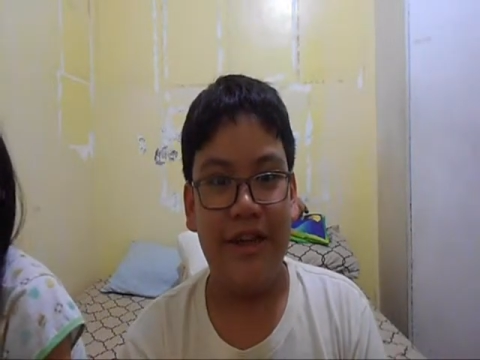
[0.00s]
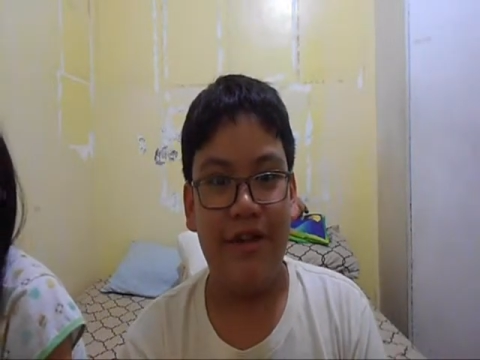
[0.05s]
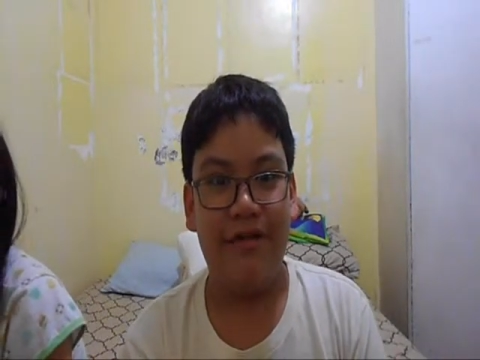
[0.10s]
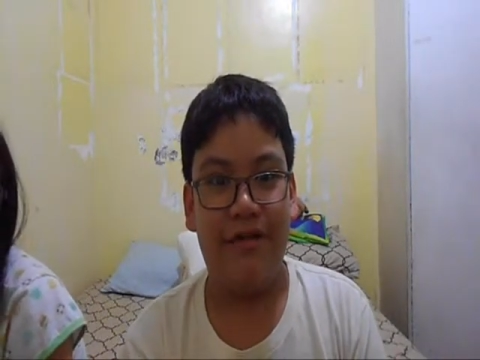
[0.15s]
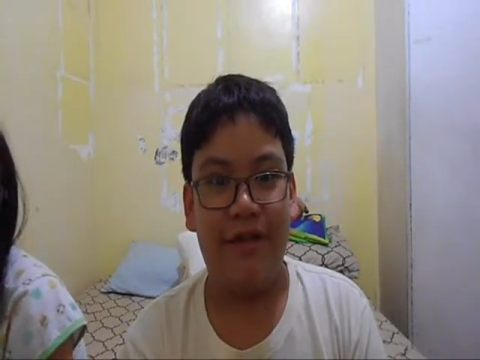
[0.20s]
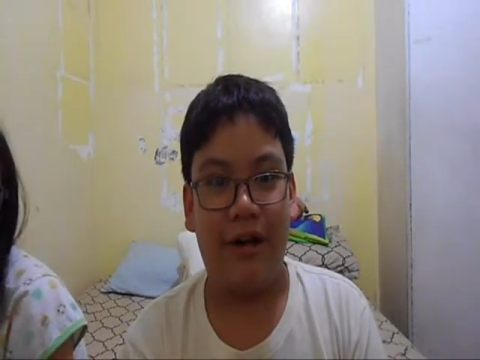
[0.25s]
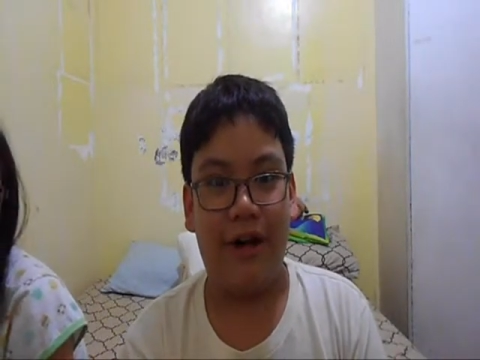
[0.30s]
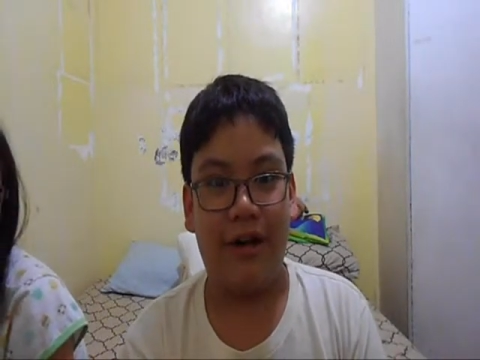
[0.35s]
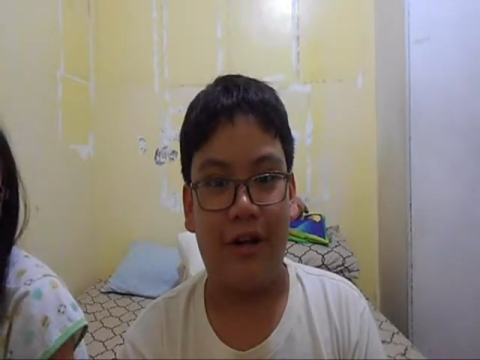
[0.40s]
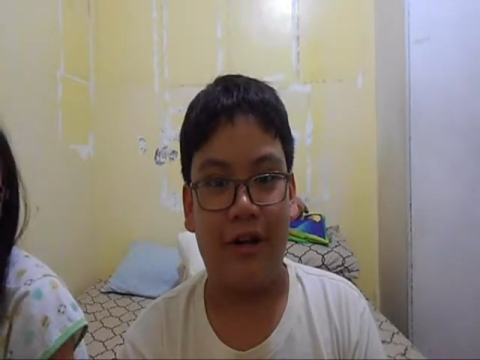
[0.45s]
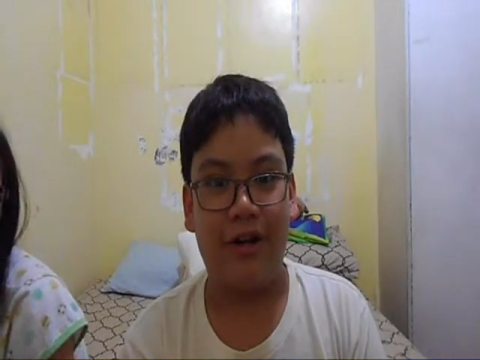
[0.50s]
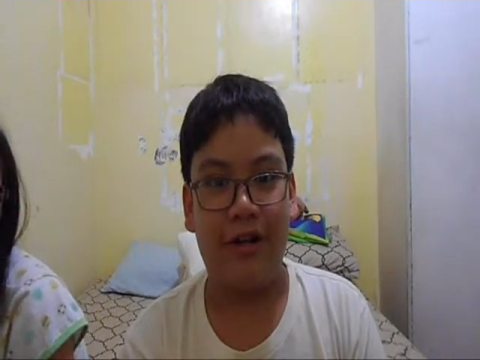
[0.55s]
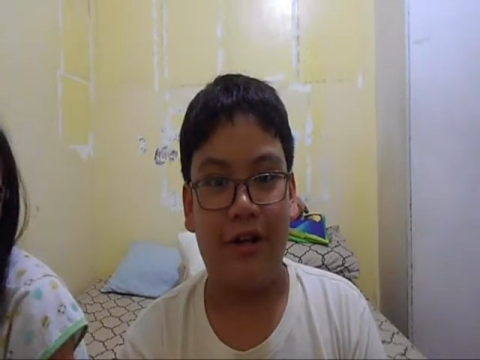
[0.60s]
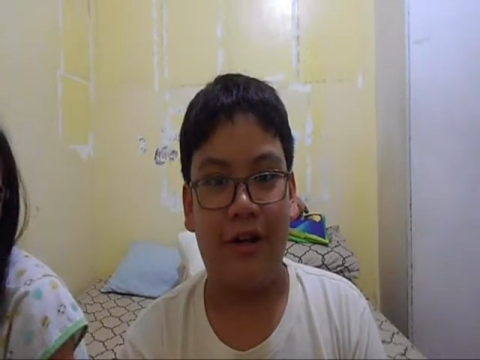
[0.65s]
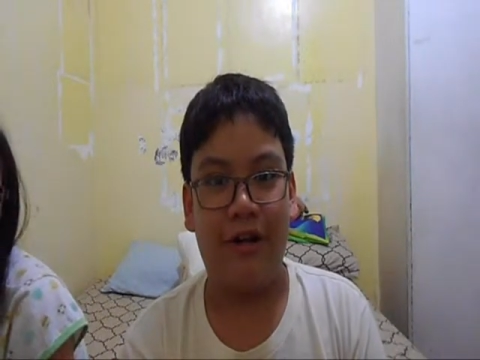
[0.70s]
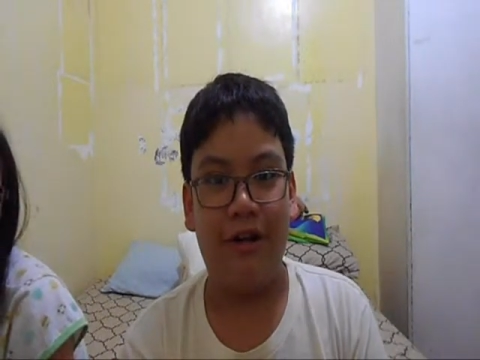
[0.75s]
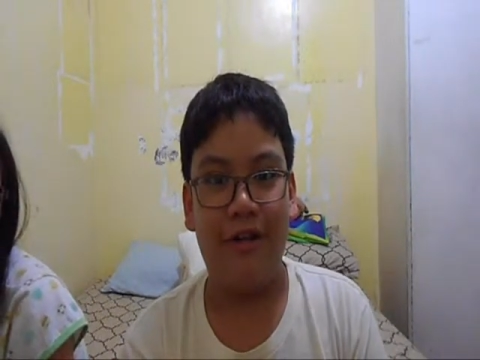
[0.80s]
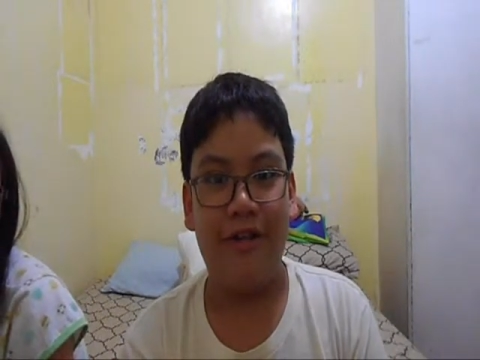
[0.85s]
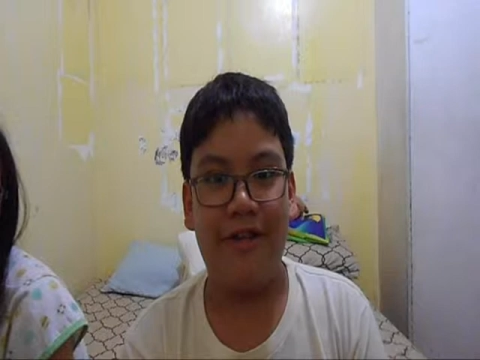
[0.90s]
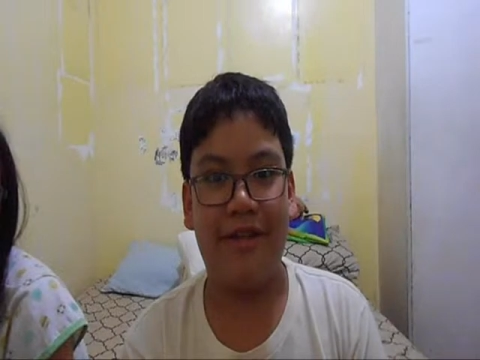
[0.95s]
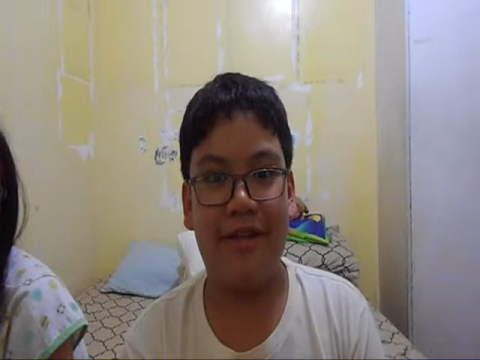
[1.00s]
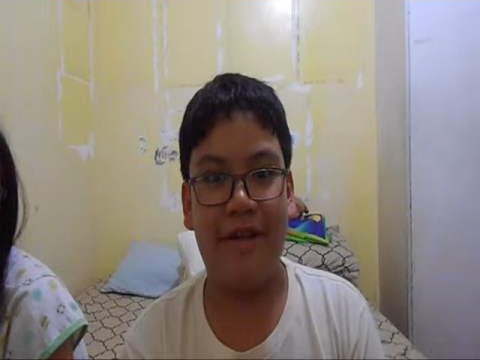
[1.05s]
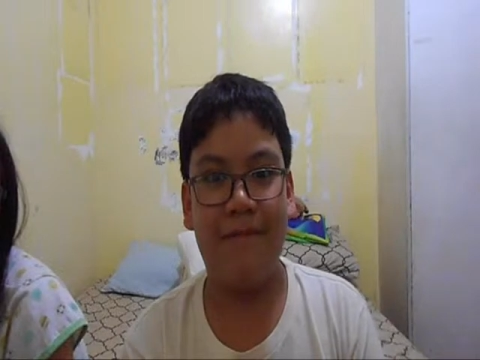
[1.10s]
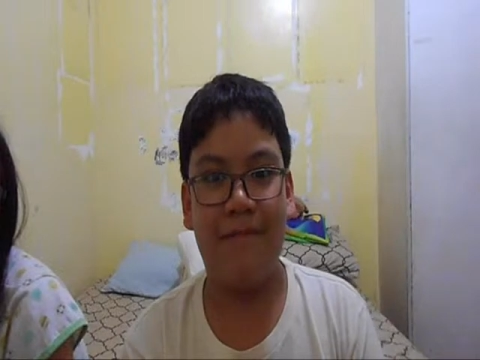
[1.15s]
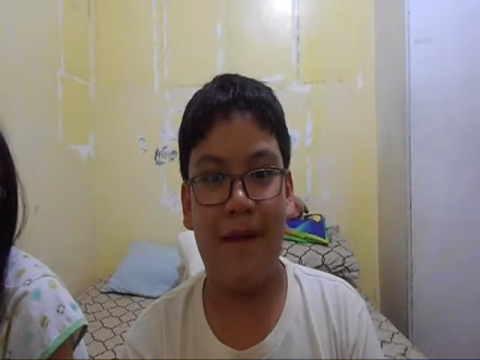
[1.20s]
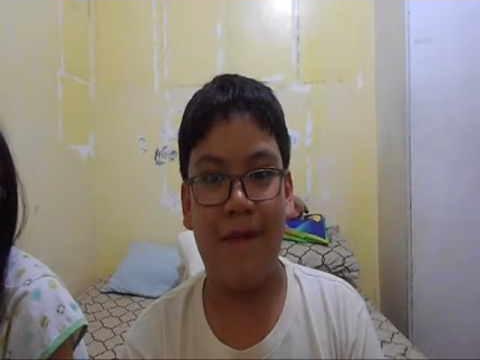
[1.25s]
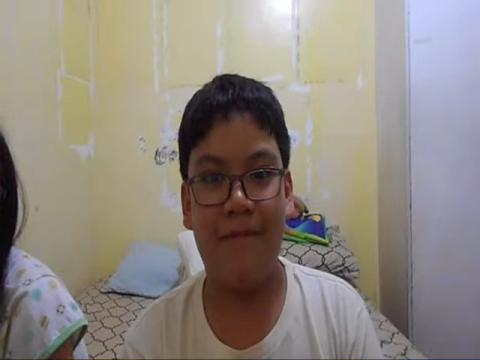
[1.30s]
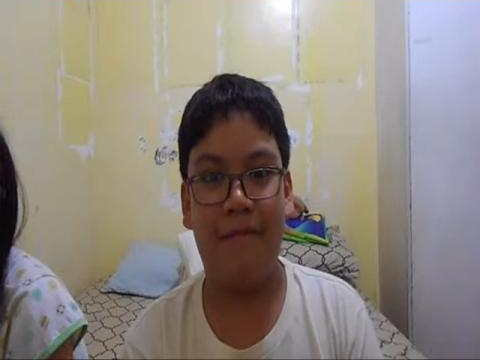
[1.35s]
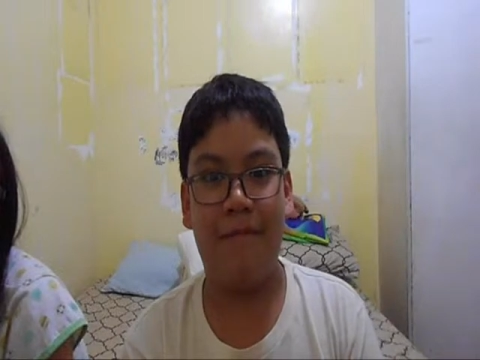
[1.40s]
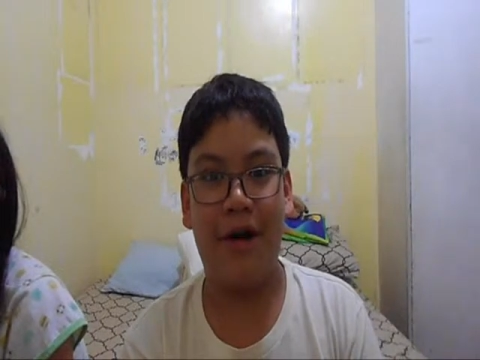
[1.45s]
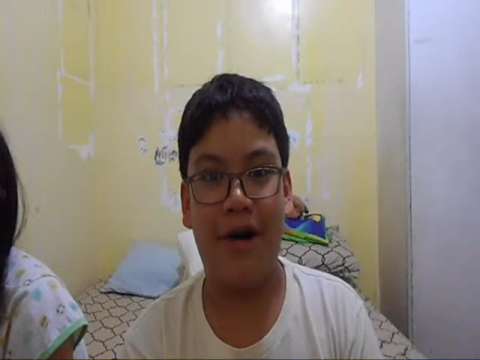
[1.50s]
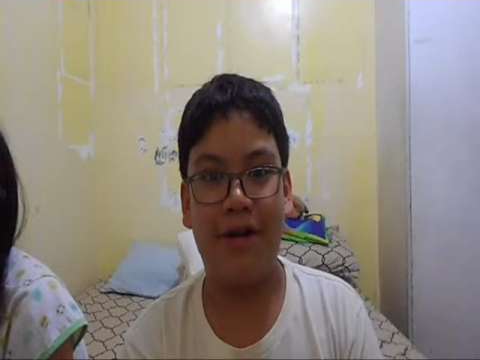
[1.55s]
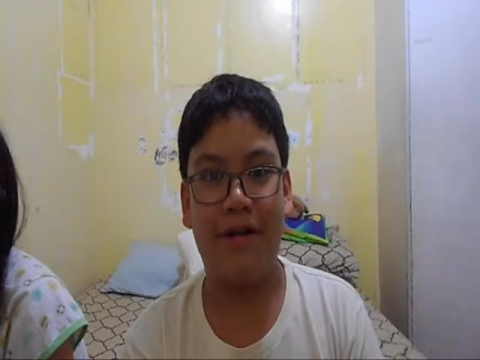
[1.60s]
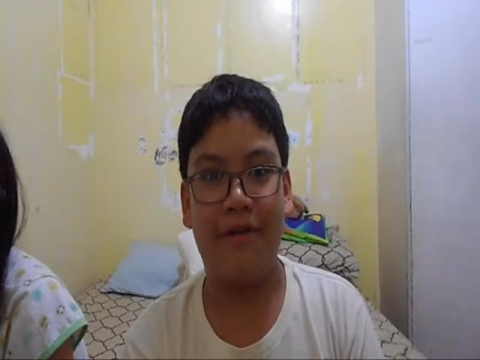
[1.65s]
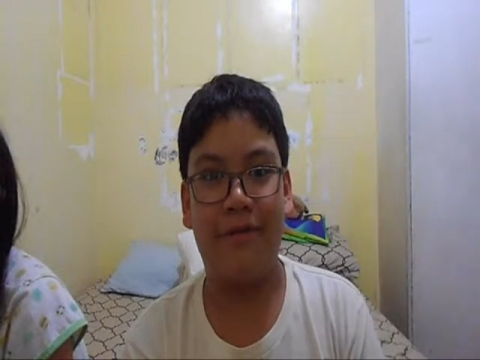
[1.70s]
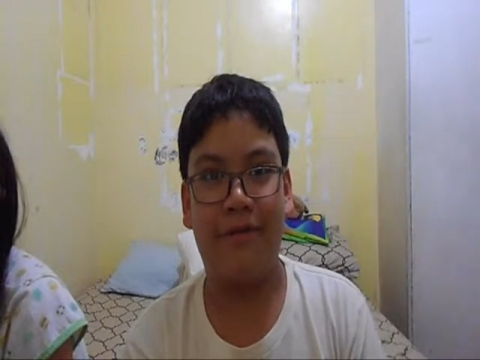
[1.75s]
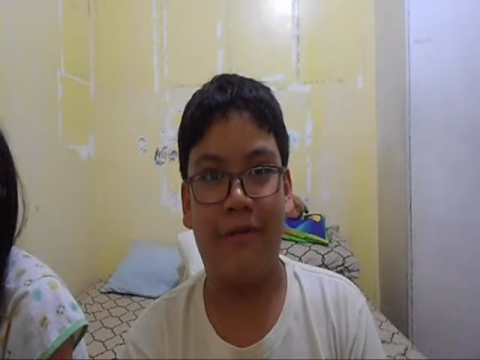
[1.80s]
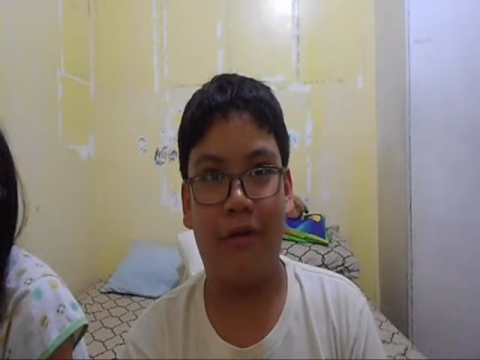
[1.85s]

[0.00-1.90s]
you were a curse in my butt